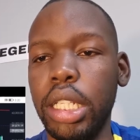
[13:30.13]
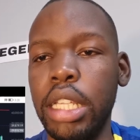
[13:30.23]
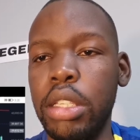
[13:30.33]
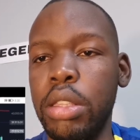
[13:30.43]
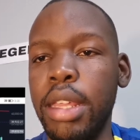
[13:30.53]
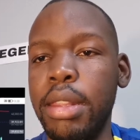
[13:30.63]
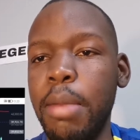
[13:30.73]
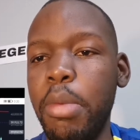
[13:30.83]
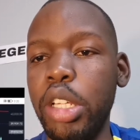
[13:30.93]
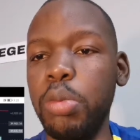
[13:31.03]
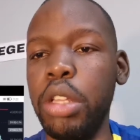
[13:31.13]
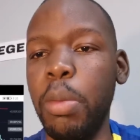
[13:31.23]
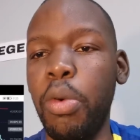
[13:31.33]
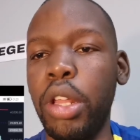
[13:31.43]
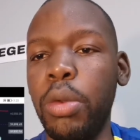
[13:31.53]
There must be
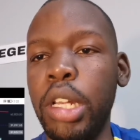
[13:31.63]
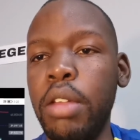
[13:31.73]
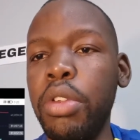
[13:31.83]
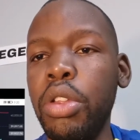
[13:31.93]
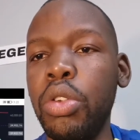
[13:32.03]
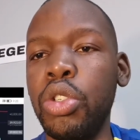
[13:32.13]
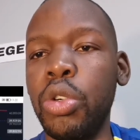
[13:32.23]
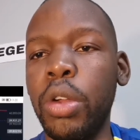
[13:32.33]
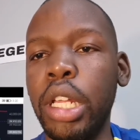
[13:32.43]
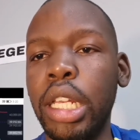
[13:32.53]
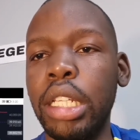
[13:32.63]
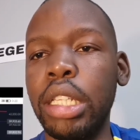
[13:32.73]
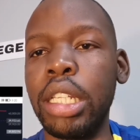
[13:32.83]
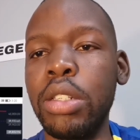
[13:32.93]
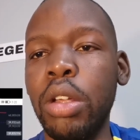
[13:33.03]
a point whenever you're drawing
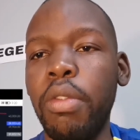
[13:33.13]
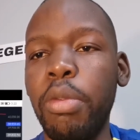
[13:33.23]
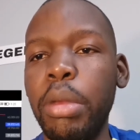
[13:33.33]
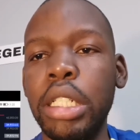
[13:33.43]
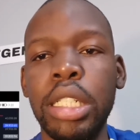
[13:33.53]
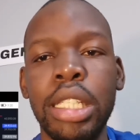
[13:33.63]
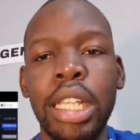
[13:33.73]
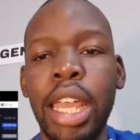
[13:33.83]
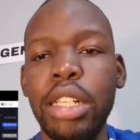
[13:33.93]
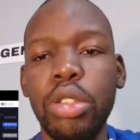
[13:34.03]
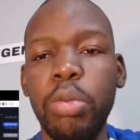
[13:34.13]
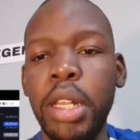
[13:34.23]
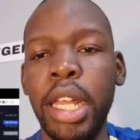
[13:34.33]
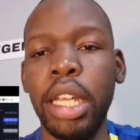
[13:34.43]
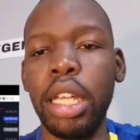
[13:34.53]
like these confirmations, there has to be
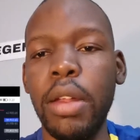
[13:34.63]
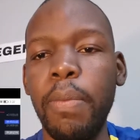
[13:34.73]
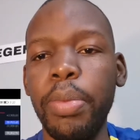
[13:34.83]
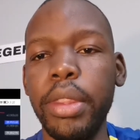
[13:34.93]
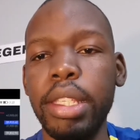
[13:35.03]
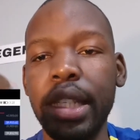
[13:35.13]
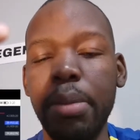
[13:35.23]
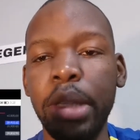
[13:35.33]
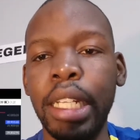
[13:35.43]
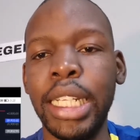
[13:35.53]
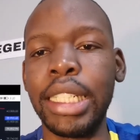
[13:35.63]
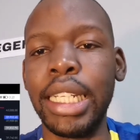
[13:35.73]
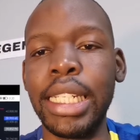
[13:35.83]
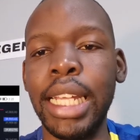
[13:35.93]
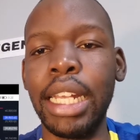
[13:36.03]
like something that
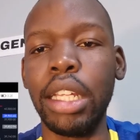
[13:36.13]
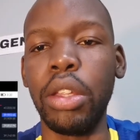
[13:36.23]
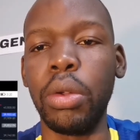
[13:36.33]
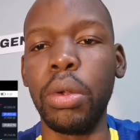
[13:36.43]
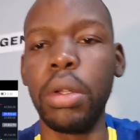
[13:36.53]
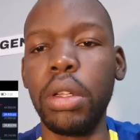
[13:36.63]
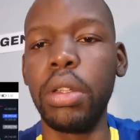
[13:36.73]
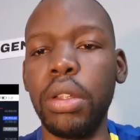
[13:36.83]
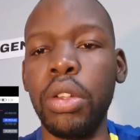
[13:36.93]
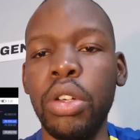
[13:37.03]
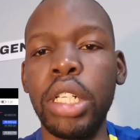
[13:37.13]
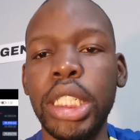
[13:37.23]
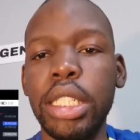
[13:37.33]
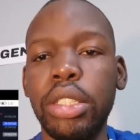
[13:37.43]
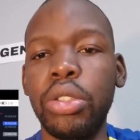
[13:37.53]
they're telling you. You're not
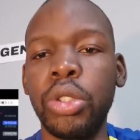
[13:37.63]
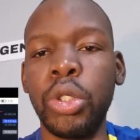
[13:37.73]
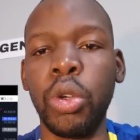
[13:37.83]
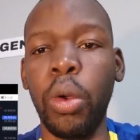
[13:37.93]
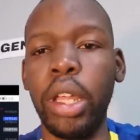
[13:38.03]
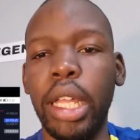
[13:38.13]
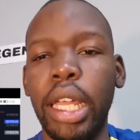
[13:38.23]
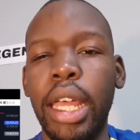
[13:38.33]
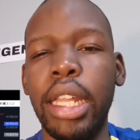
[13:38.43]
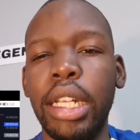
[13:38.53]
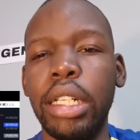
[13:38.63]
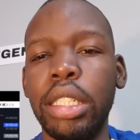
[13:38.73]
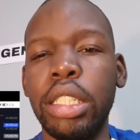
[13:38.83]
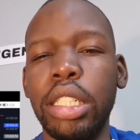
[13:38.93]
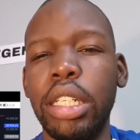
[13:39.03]
just drawing and
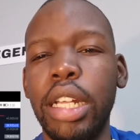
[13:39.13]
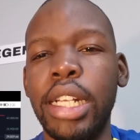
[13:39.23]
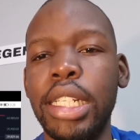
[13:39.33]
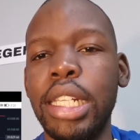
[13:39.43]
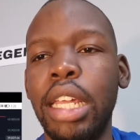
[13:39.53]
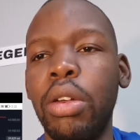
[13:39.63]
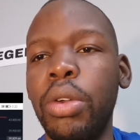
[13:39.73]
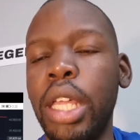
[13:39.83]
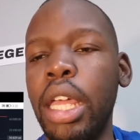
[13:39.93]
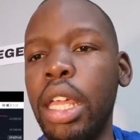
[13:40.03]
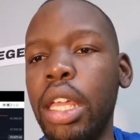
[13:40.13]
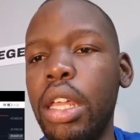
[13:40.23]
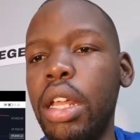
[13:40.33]
just like, okay,